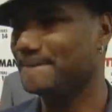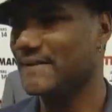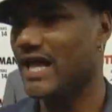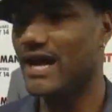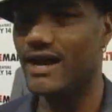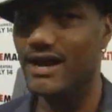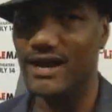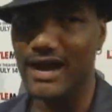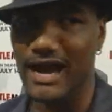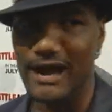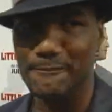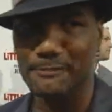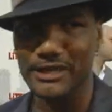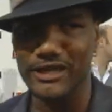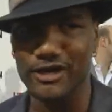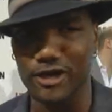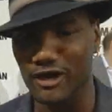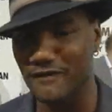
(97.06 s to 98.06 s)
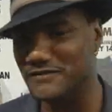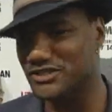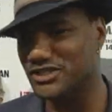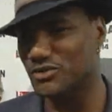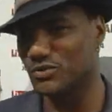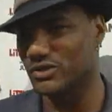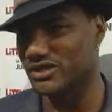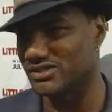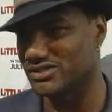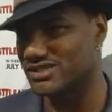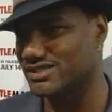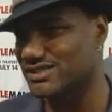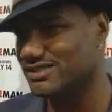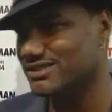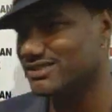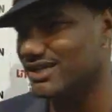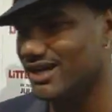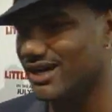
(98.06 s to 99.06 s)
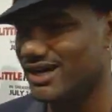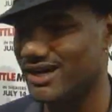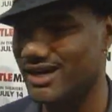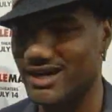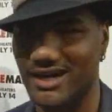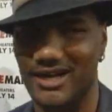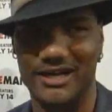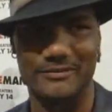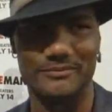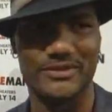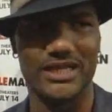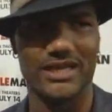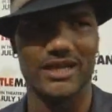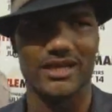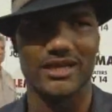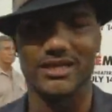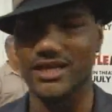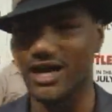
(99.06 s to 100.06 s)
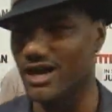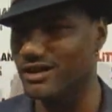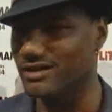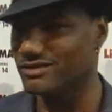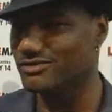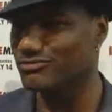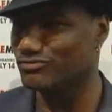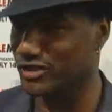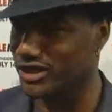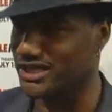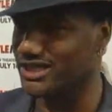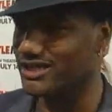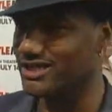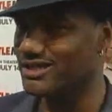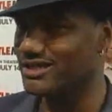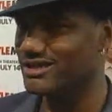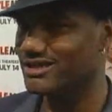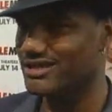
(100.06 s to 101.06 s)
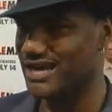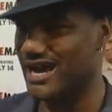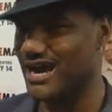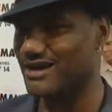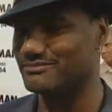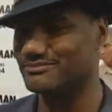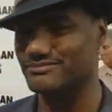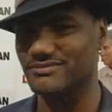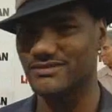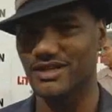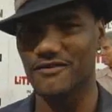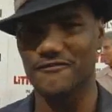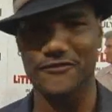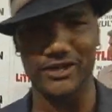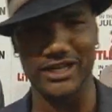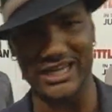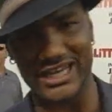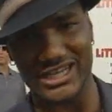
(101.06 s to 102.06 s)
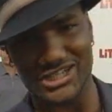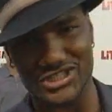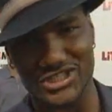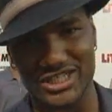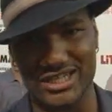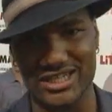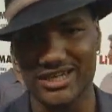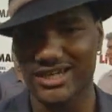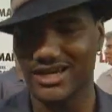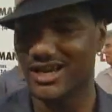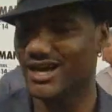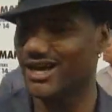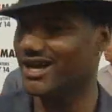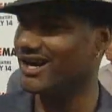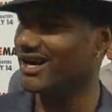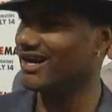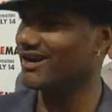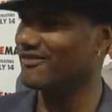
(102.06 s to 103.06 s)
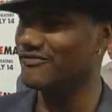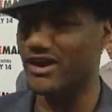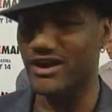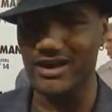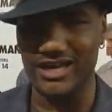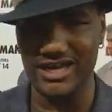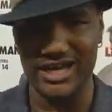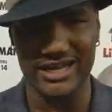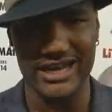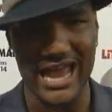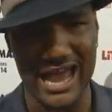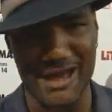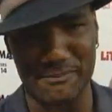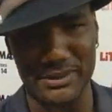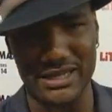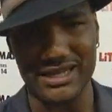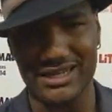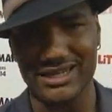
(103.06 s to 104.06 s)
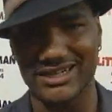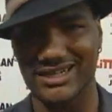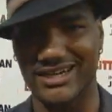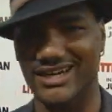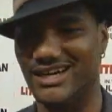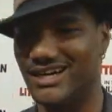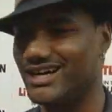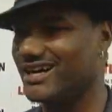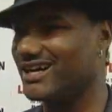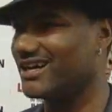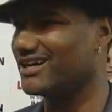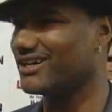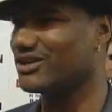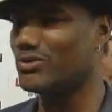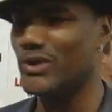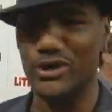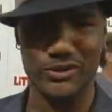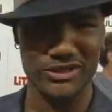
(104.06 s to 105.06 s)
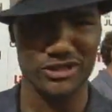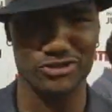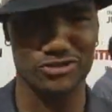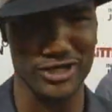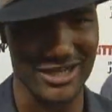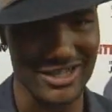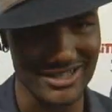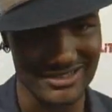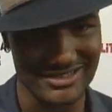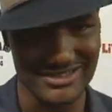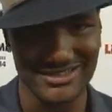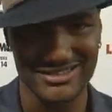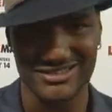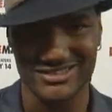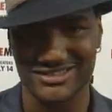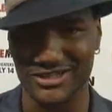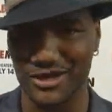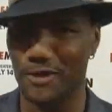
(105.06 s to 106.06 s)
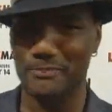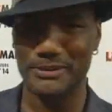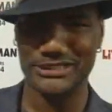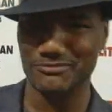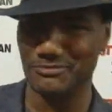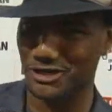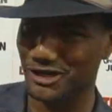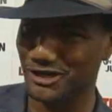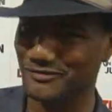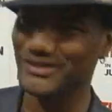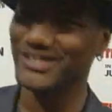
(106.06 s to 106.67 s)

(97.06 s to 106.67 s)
Uh, I play Officer Wilson, um, young rookie cop, full of energy, uh, very gun happy, uh, quick with the trigger so don't piss them off.